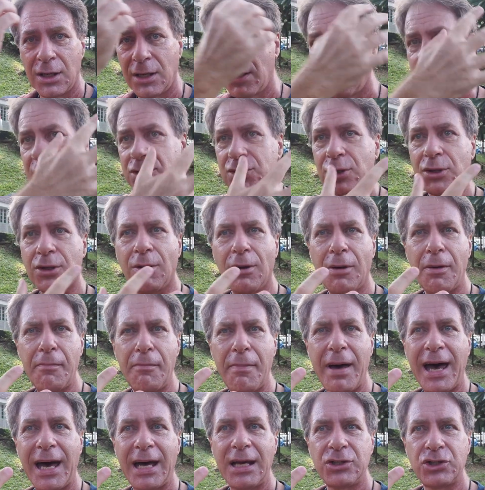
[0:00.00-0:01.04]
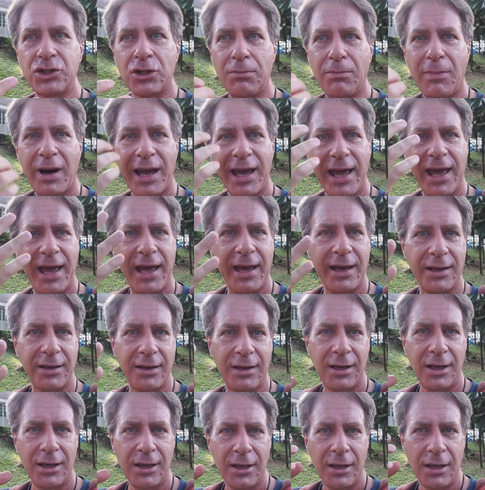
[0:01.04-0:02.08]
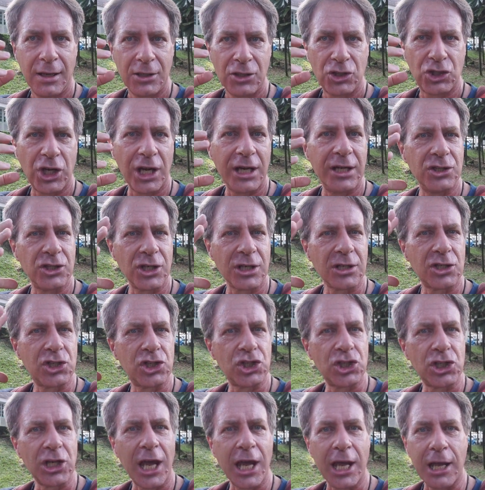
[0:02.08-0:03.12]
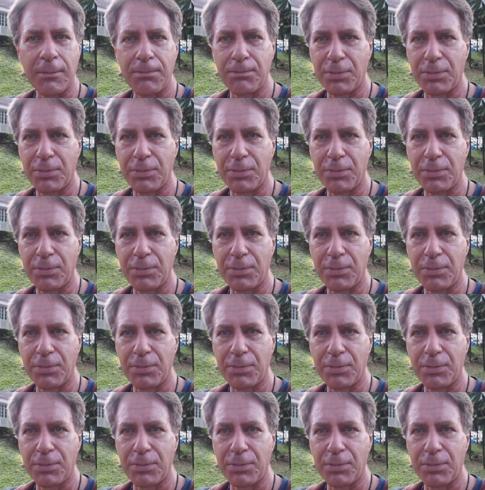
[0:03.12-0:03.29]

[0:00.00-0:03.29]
So you imagine my head changing shape